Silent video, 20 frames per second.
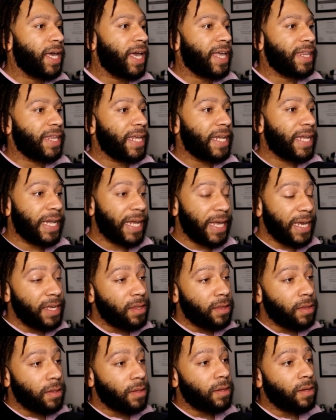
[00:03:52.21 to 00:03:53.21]
The length
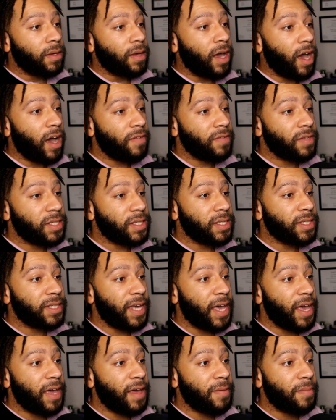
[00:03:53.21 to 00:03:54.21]
of this
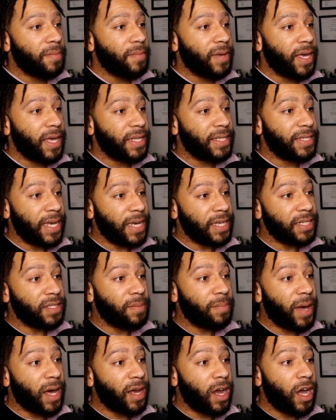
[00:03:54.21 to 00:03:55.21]
exam, it takes
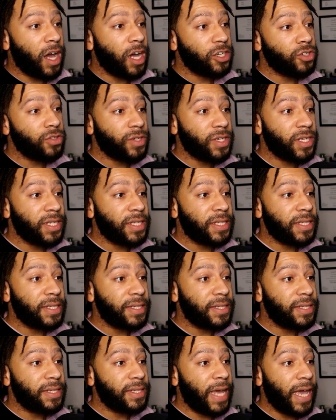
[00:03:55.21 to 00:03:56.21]
about
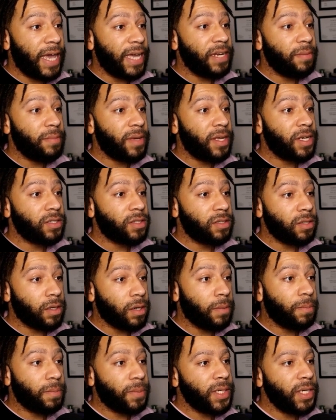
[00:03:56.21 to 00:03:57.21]
180 minutes to
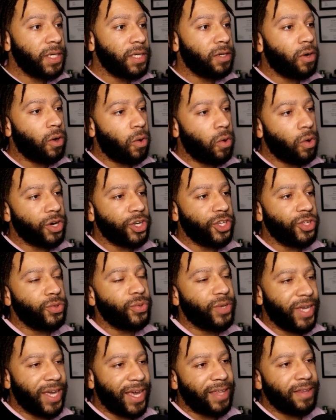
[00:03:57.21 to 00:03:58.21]
complete, or you
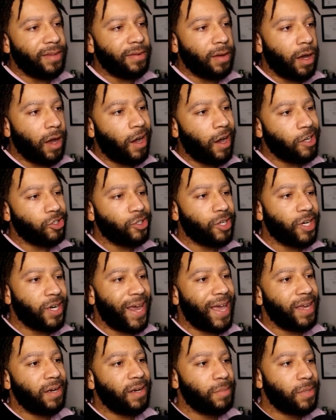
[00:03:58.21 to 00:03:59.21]
get
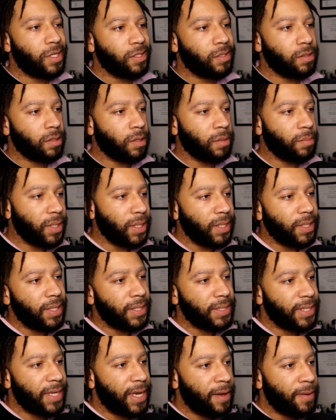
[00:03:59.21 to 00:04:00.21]
180 minutes to complete the
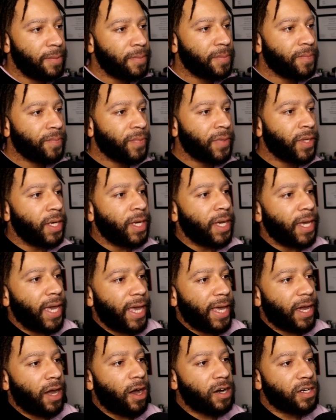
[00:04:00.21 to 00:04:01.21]
exam.
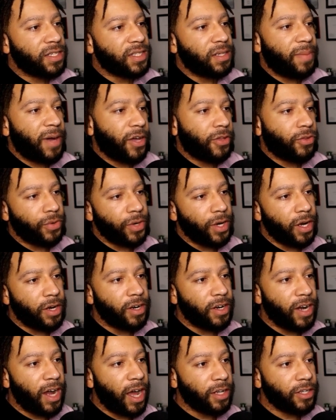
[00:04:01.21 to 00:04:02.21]
It costs about
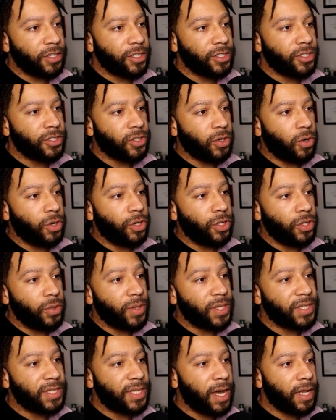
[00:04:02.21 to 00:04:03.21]
$300 or
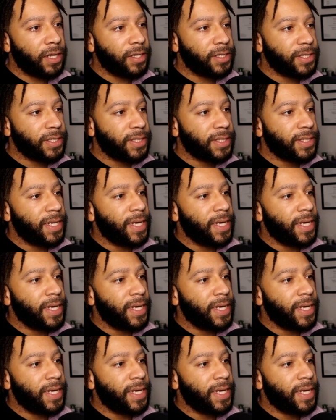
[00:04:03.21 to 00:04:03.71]
US dollars.